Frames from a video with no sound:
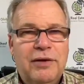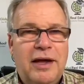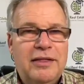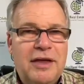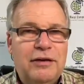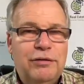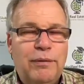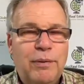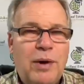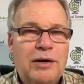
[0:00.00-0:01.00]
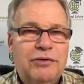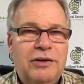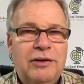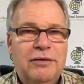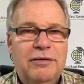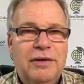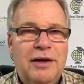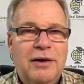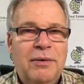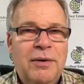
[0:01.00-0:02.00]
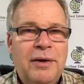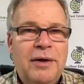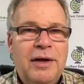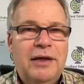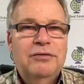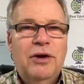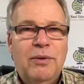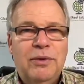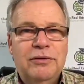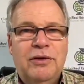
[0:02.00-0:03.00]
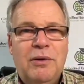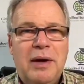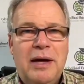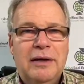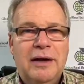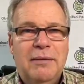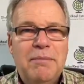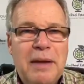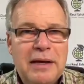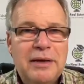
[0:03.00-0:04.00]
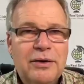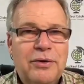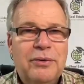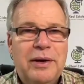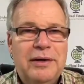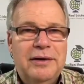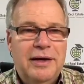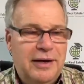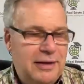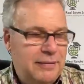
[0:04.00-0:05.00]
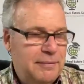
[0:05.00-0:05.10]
Hey, thanks for watching the video. As always, go out and make it a great day.